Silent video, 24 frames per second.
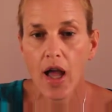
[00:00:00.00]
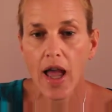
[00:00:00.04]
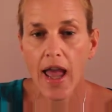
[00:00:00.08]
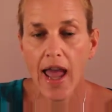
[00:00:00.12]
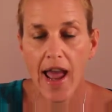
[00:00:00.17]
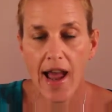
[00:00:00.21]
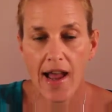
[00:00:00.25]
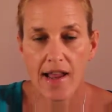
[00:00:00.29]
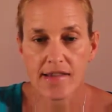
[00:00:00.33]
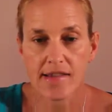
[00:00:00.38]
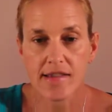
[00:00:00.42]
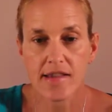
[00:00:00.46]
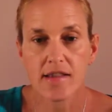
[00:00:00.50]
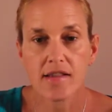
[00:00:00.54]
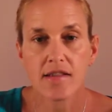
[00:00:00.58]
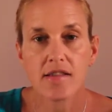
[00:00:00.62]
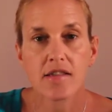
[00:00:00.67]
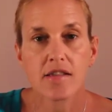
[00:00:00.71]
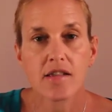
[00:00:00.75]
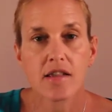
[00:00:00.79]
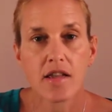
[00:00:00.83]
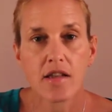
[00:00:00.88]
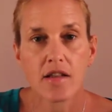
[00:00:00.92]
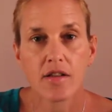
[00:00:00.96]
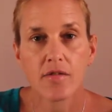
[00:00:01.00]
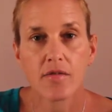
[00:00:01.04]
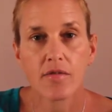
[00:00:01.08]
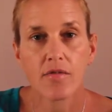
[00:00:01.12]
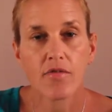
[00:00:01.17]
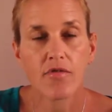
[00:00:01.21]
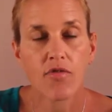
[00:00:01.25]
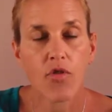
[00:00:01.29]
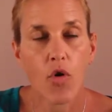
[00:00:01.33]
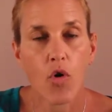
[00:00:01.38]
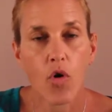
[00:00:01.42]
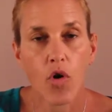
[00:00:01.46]
acids can
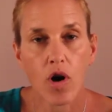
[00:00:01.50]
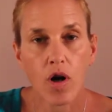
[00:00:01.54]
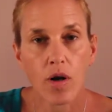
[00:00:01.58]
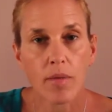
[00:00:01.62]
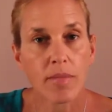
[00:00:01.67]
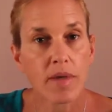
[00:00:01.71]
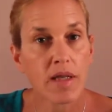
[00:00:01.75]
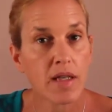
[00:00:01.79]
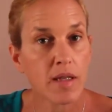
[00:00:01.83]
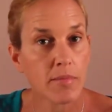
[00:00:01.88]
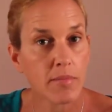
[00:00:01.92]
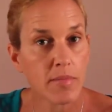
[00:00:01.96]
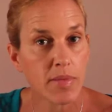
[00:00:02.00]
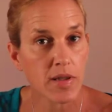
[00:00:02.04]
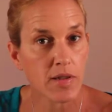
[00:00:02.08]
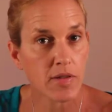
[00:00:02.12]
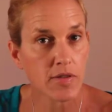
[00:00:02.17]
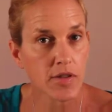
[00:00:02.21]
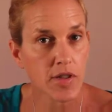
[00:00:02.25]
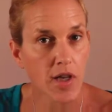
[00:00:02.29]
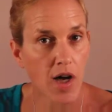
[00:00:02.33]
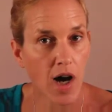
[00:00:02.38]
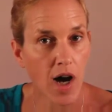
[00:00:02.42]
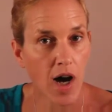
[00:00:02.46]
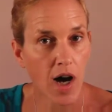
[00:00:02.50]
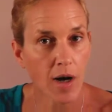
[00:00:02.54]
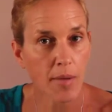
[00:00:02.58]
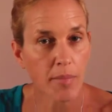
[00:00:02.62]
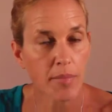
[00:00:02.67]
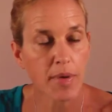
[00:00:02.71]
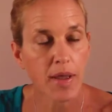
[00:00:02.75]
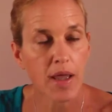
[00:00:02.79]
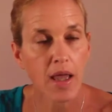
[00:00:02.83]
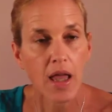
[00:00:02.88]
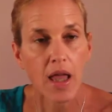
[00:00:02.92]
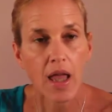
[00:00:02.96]
form and build up,